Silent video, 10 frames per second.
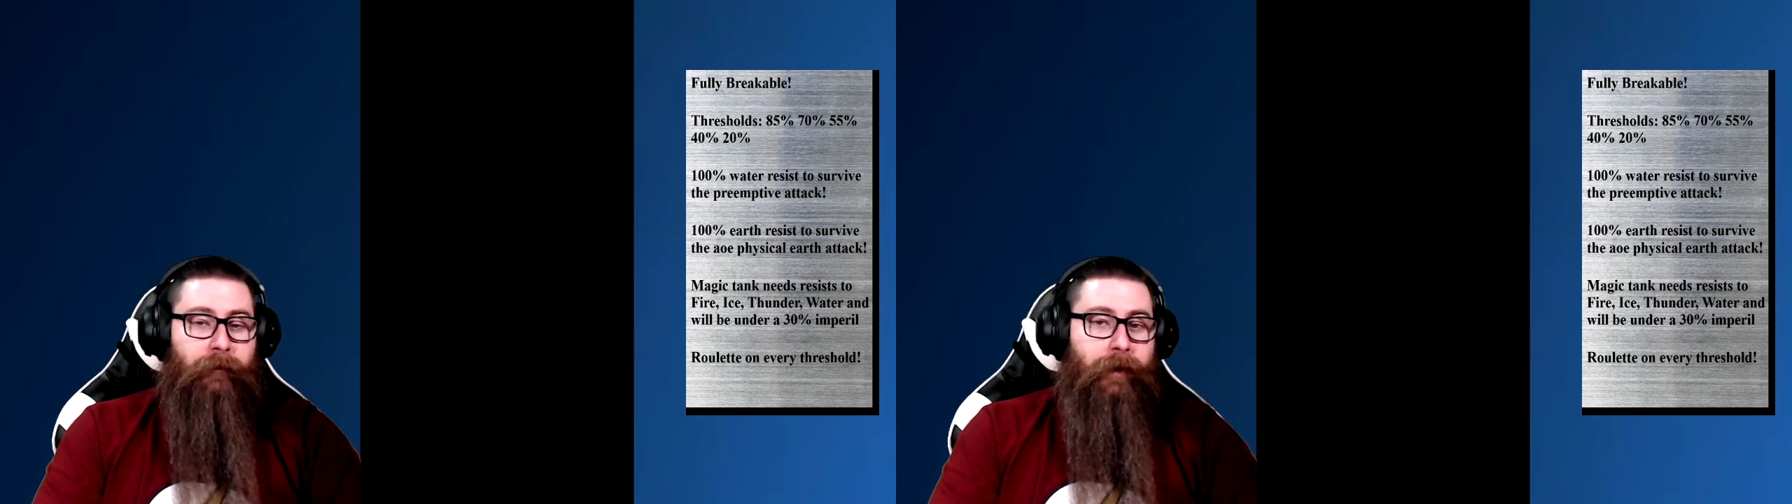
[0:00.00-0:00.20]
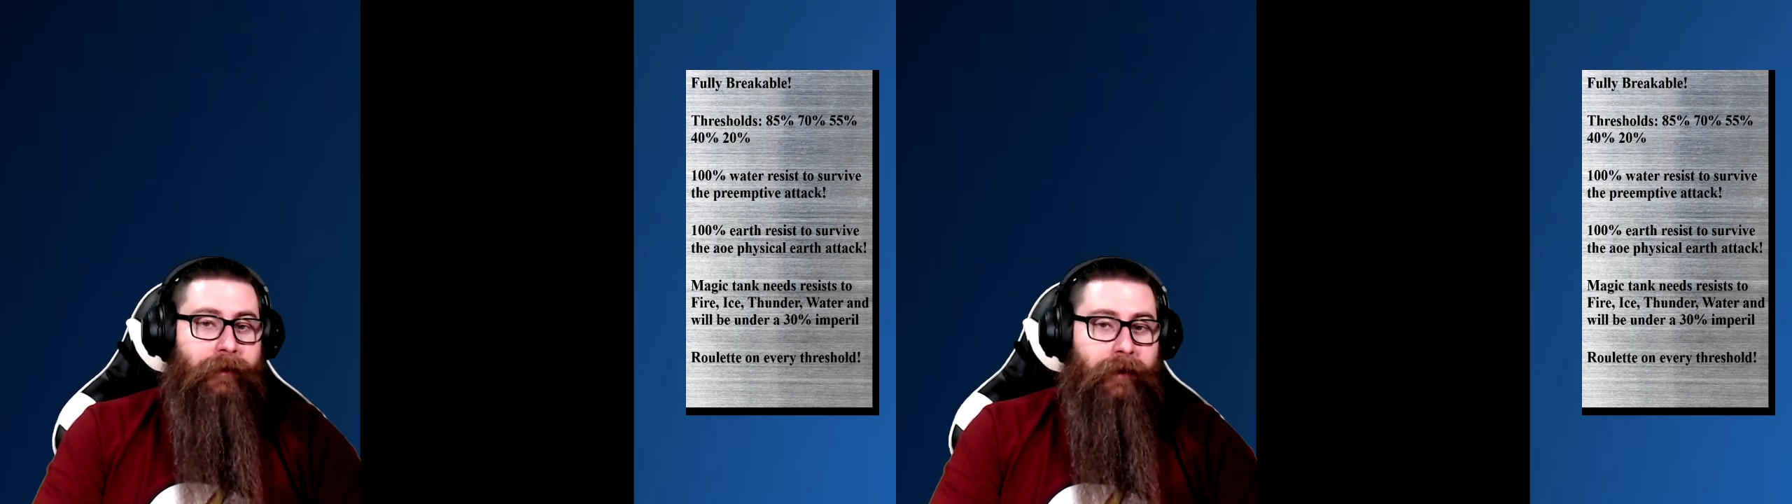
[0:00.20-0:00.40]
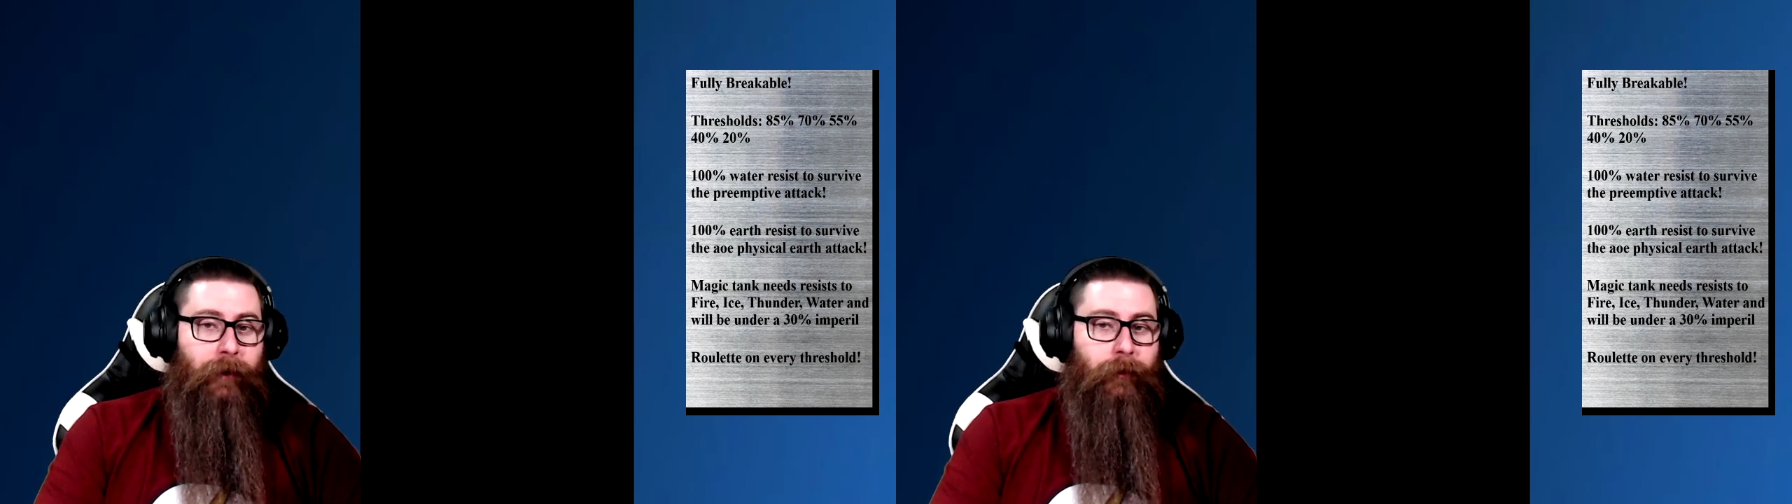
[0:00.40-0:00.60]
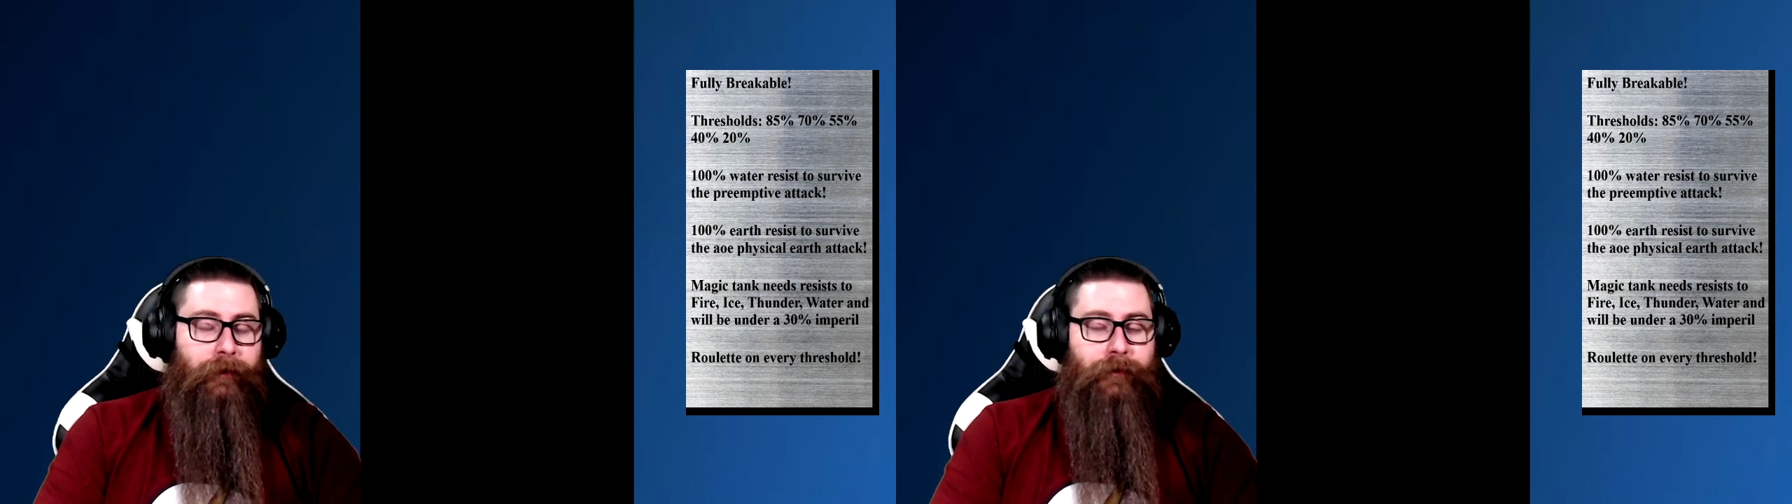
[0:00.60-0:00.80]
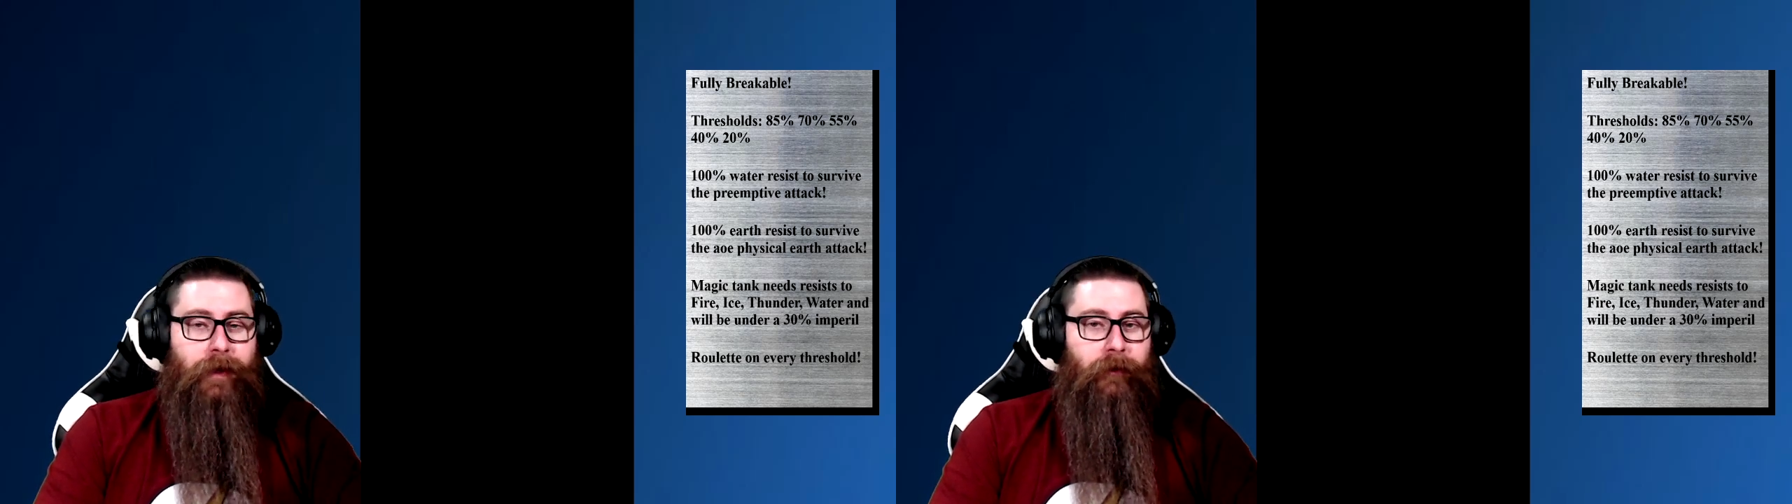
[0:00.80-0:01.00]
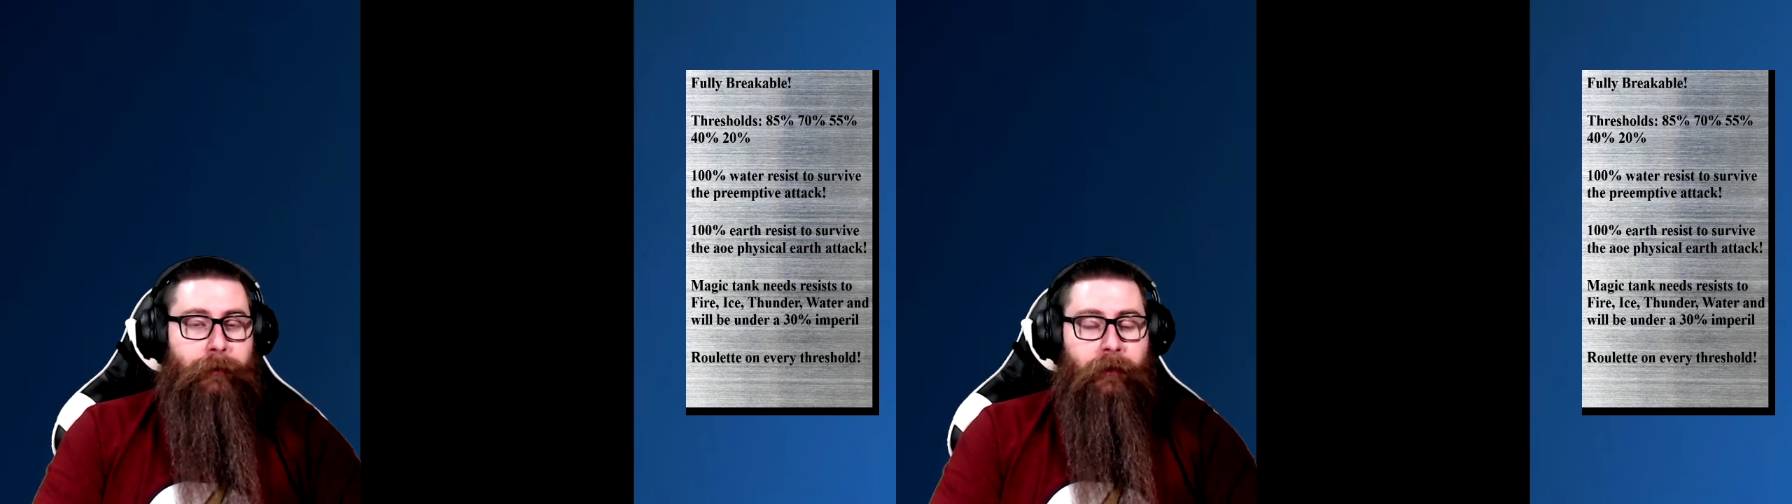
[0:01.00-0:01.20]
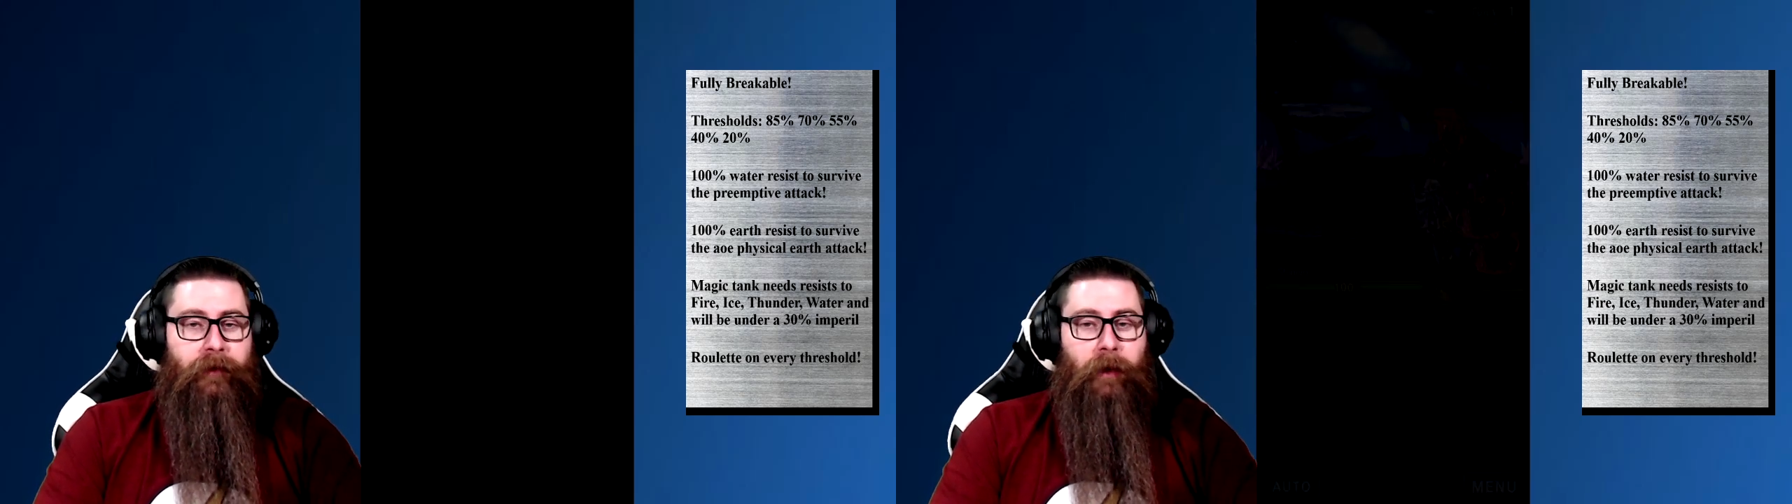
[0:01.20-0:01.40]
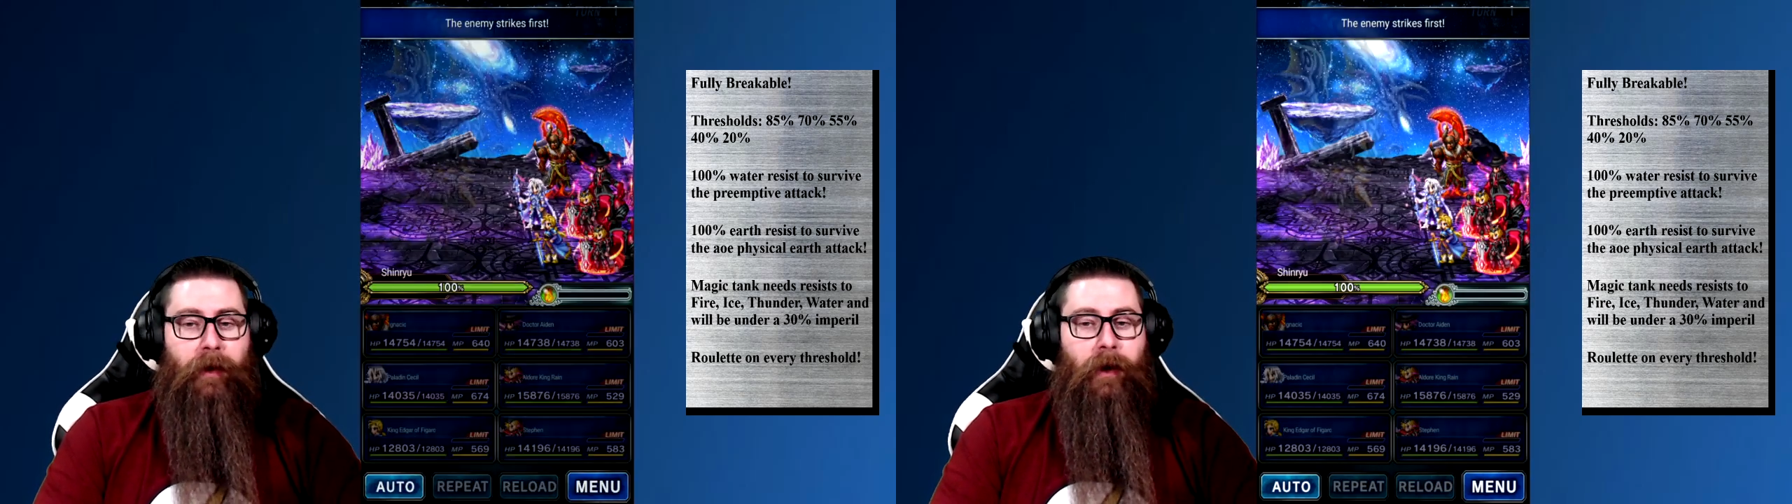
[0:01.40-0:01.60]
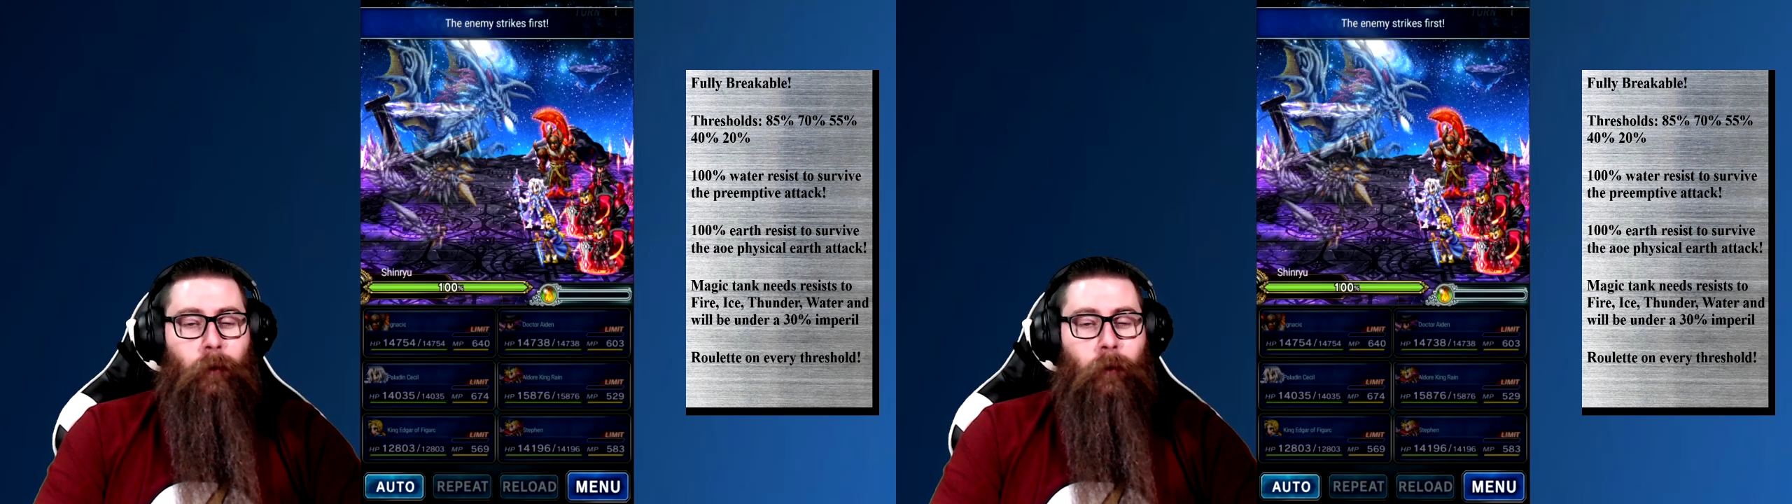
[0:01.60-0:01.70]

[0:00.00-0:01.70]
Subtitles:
months ago when this trial was supposed to come out,